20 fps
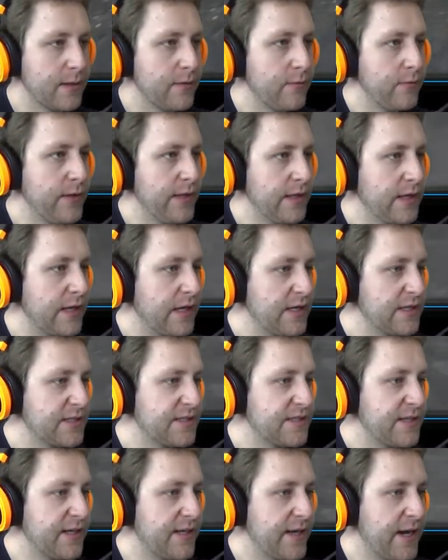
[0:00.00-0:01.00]

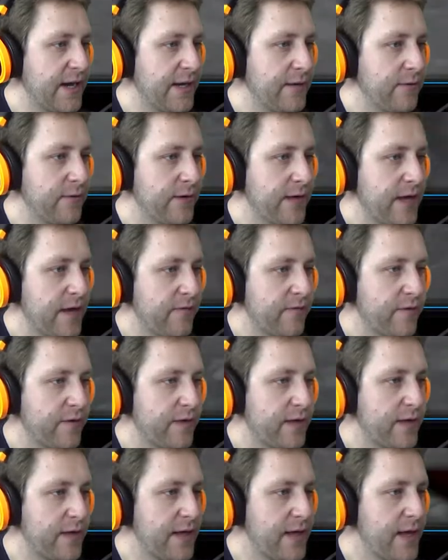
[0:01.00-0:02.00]
realized that I don't have
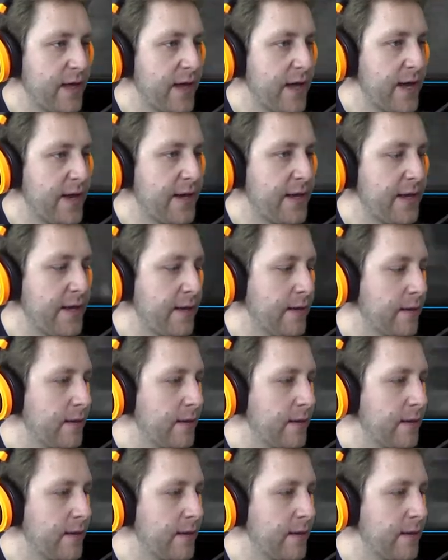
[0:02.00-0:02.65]
any...